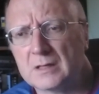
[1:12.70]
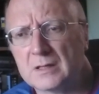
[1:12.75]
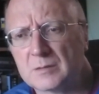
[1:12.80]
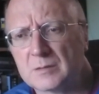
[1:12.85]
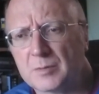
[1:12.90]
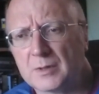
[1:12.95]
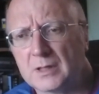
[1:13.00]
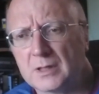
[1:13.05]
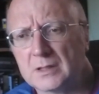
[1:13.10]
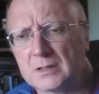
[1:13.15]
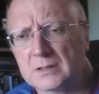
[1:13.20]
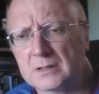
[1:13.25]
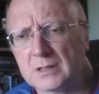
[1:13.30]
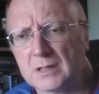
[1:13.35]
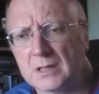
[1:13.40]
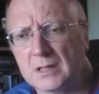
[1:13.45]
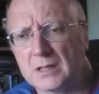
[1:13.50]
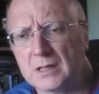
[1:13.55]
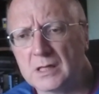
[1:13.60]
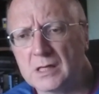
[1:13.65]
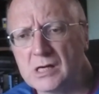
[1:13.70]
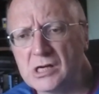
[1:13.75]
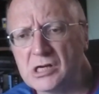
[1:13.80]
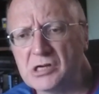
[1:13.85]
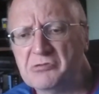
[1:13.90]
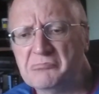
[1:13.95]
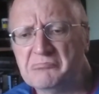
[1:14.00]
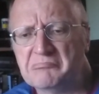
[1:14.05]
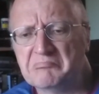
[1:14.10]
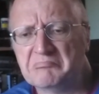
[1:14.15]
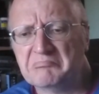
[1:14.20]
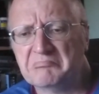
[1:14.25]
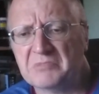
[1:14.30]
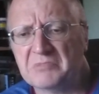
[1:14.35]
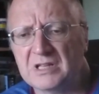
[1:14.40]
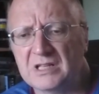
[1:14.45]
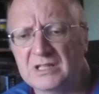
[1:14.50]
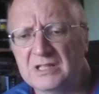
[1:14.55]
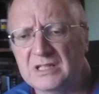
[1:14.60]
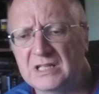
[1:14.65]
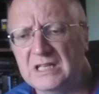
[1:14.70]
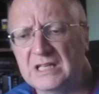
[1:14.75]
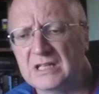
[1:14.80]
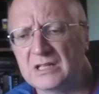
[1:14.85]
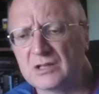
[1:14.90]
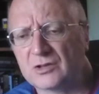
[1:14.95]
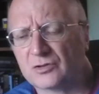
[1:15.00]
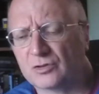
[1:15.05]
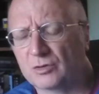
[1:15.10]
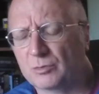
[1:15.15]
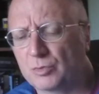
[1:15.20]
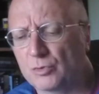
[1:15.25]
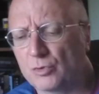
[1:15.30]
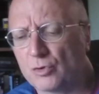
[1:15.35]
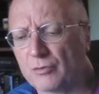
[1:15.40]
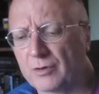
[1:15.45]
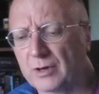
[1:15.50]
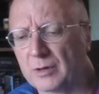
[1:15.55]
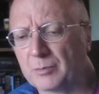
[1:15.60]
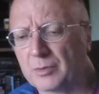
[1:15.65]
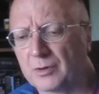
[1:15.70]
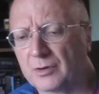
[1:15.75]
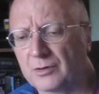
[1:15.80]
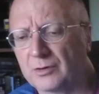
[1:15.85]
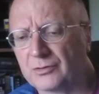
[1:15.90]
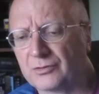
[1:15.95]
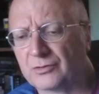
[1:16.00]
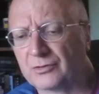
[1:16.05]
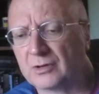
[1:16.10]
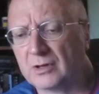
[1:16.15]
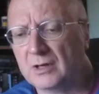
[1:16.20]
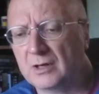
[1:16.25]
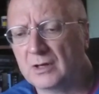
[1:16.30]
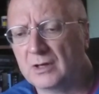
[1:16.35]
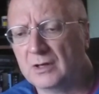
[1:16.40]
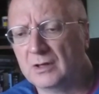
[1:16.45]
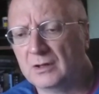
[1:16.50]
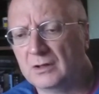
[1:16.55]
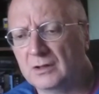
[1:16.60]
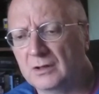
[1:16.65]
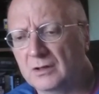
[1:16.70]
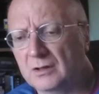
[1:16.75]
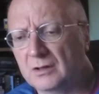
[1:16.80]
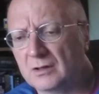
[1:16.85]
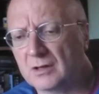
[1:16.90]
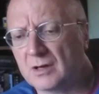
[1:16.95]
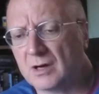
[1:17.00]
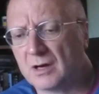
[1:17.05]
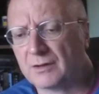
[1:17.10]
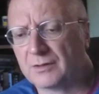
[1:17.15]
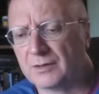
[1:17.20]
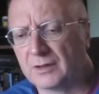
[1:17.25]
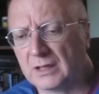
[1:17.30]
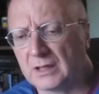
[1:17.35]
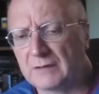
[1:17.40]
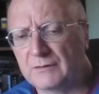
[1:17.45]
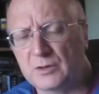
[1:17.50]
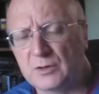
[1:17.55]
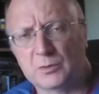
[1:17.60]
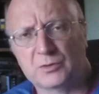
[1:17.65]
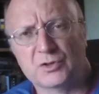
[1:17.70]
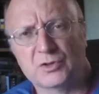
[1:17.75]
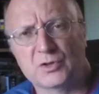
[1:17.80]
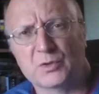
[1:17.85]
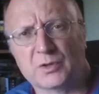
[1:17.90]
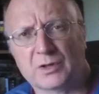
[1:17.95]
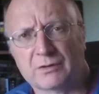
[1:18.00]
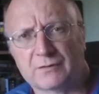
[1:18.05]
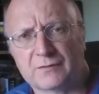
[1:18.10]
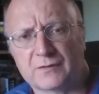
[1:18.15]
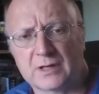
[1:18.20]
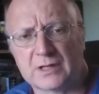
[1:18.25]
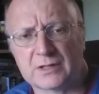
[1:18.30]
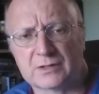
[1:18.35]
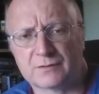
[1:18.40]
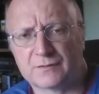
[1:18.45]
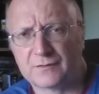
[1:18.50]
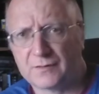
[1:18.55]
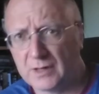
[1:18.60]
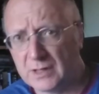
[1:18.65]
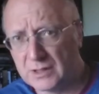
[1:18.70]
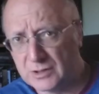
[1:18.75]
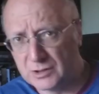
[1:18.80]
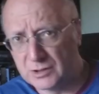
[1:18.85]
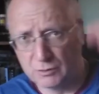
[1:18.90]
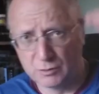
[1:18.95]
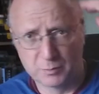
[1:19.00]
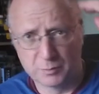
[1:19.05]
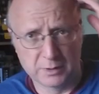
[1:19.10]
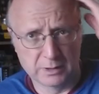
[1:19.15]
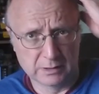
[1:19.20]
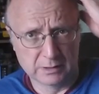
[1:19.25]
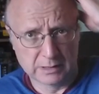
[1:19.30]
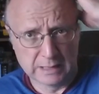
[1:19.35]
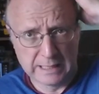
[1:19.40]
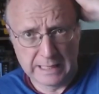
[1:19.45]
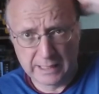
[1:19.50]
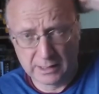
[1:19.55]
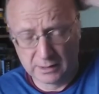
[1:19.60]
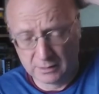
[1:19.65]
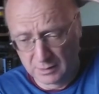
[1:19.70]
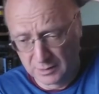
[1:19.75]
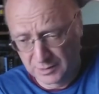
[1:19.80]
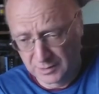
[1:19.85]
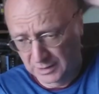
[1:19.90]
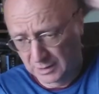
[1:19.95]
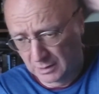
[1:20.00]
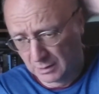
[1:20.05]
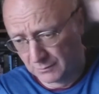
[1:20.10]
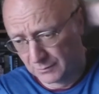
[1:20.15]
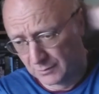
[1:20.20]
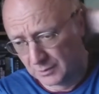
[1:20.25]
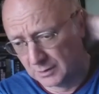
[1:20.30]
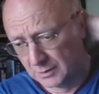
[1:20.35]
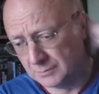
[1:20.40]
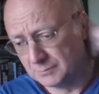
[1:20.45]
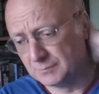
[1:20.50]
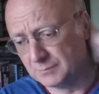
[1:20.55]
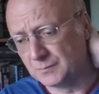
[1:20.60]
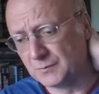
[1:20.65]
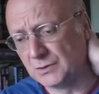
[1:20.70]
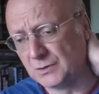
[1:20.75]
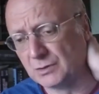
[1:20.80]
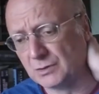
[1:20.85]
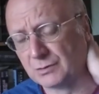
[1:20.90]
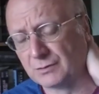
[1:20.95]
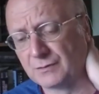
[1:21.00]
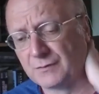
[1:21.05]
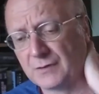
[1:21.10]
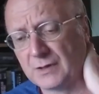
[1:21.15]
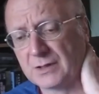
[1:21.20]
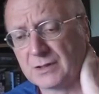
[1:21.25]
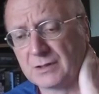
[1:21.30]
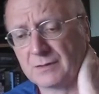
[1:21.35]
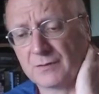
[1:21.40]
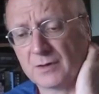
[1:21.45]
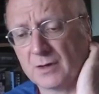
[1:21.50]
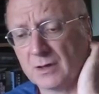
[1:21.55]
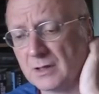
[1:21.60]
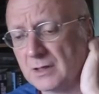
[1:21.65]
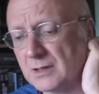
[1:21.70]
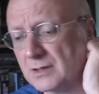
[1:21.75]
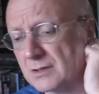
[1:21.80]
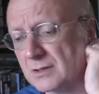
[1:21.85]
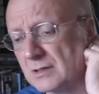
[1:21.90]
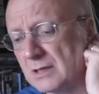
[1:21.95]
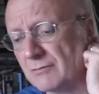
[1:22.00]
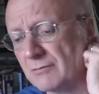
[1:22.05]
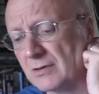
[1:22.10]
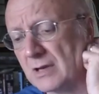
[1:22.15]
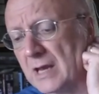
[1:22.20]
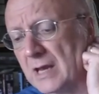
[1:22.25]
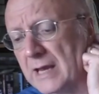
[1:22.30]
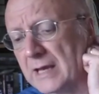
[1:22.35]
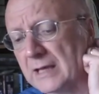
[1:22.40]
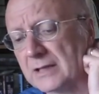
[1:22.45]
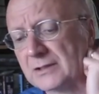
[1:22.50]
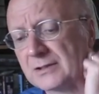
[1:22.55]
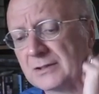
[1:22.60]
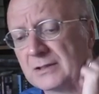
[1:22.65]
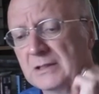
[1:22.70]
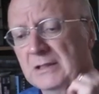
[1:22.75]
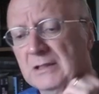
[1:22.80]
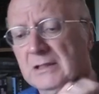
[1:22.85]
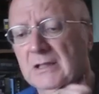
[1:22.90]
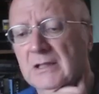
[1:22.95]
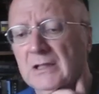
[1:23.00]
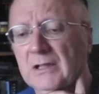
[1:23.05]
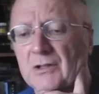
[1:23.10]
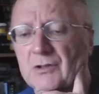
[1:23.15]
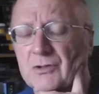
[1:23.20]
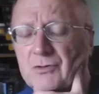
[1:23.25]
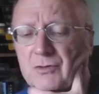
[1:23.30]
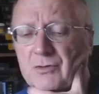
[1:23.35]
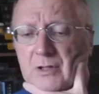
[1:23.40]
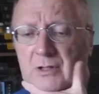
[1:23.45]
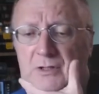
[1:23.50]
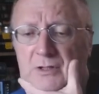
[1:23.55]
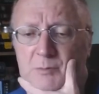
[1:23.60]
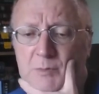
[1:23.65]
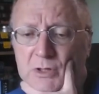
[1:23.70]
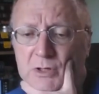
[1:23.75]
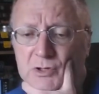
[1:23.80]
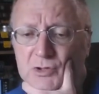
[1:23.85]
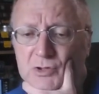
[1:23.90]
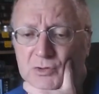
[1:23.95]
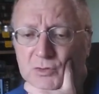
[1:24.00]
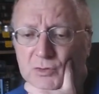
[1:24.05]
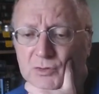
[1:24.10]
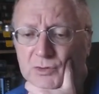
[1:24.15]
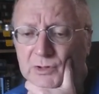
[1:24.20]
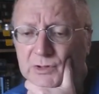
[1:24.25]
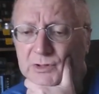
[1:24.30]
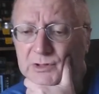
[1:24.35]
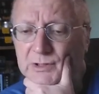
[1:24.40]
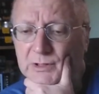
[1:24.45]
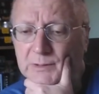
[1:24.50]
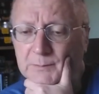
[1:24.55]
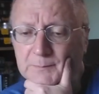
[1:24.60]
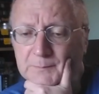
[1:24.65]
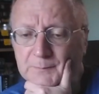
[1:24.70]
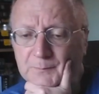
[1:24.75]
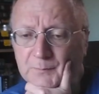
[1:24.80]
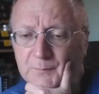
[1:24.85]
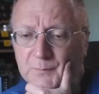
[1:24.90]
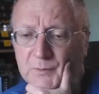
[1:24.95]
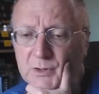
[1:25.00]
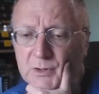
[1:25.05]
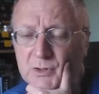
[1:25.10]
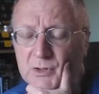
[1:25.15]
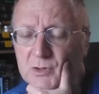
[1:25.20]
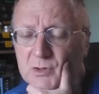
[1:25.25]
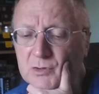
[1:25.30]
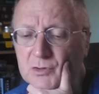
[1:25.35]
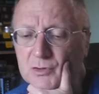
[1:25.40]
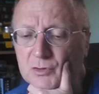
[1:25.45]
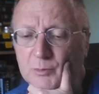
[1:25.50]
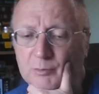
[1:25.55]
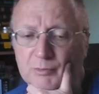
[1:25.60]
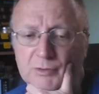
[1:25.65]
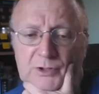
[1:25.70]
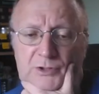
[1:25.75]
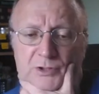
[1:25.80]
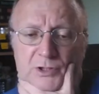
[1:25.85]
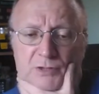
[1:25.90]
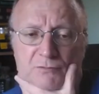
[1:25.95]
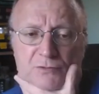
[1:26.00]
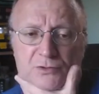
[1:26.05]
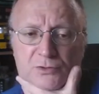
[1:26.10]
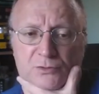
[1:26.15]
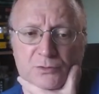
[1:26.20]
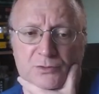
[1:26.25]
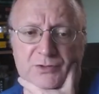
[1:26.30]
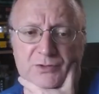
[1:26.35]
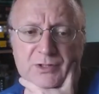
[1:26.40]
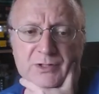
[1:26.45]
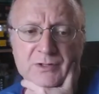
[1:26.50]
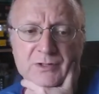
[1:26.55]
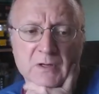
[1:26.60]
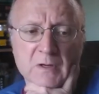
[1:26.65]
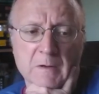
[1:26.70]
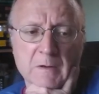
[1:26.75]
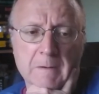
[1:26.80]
a bit tedious or boring, because I think if you were doing it face to face you'd be agonising over your defensive lines in every hex, trying to make sure that you use your precious resources